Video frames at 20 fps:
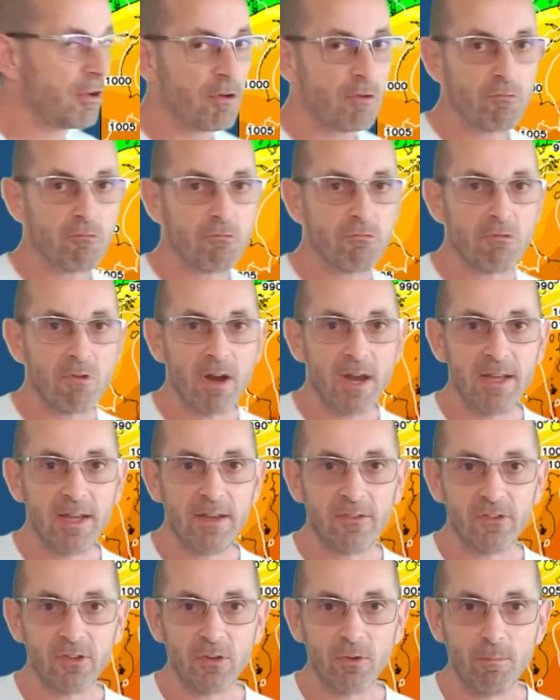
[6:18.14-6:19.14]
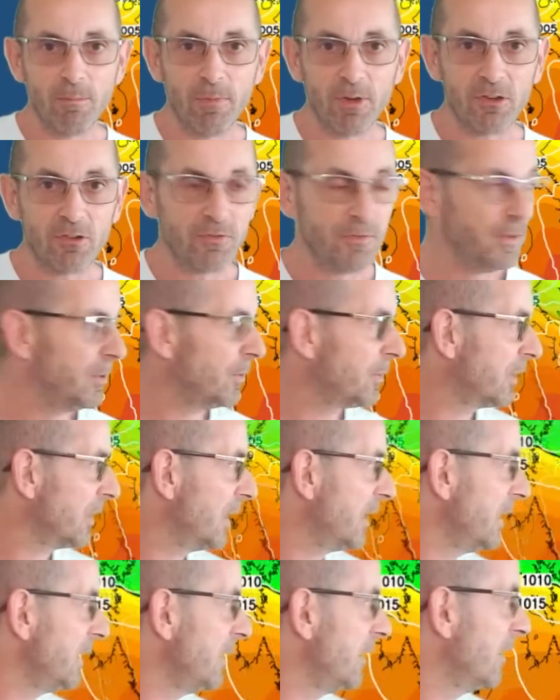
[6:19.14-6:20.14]
rain to much of the
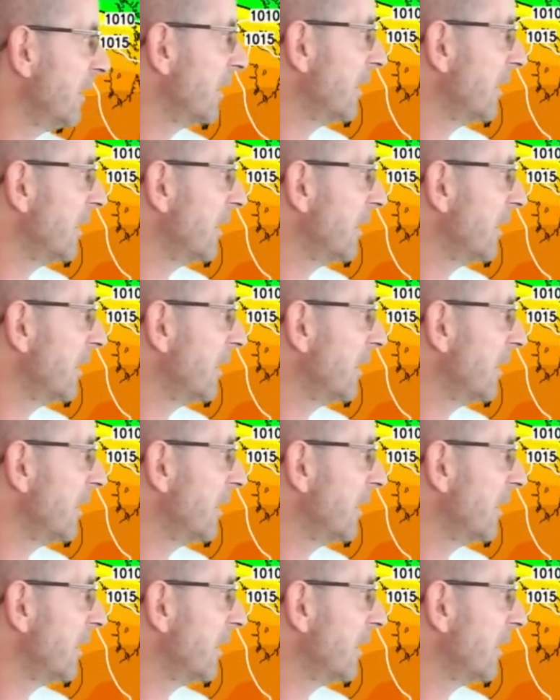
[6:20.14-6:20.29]
UK.